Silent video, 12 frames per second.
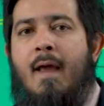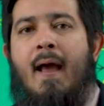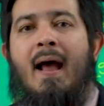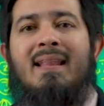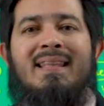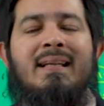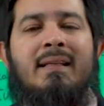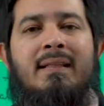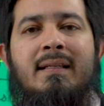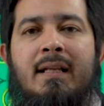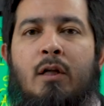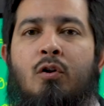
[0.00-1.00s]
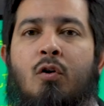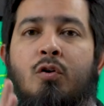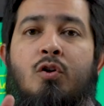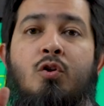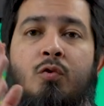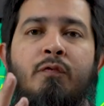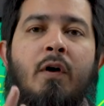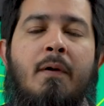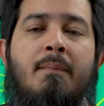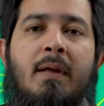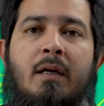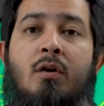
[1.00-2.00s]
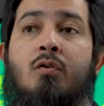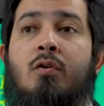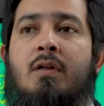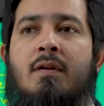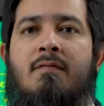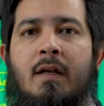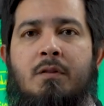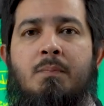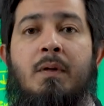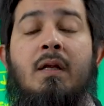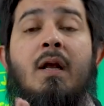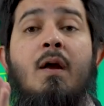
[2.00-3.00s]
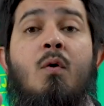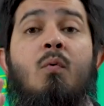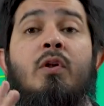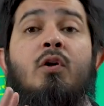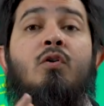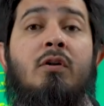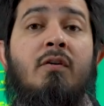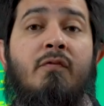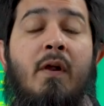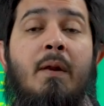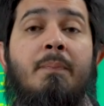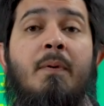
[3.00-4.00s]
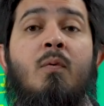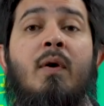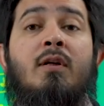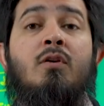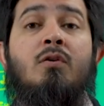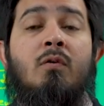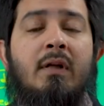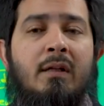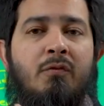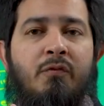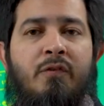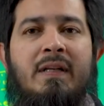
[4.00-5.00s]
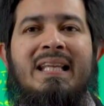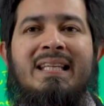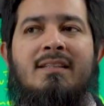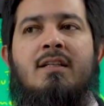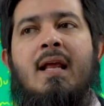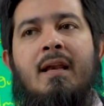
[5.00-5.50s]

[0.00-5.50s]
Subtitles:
At the end of the day, though, you've got to make a good investment with a good developer where you don't get fleeced.